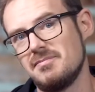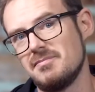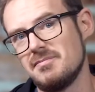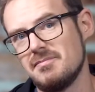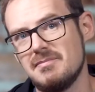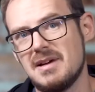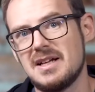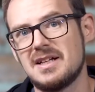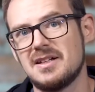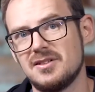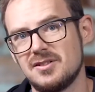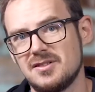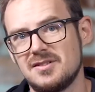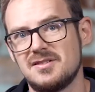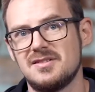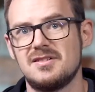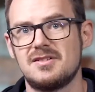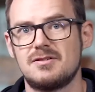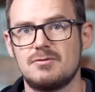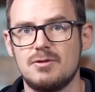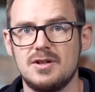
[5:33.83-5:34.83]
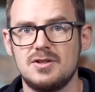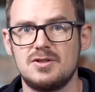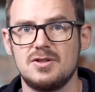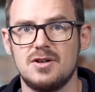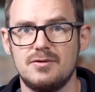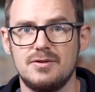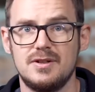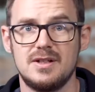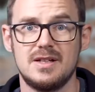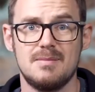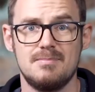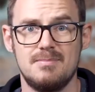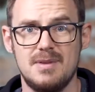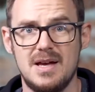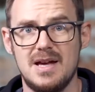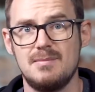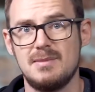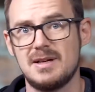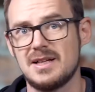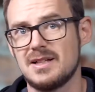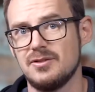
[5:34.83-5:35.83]
metal doesn't scratch off, and you get
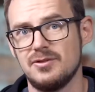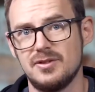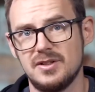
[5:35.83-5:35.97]
bare metal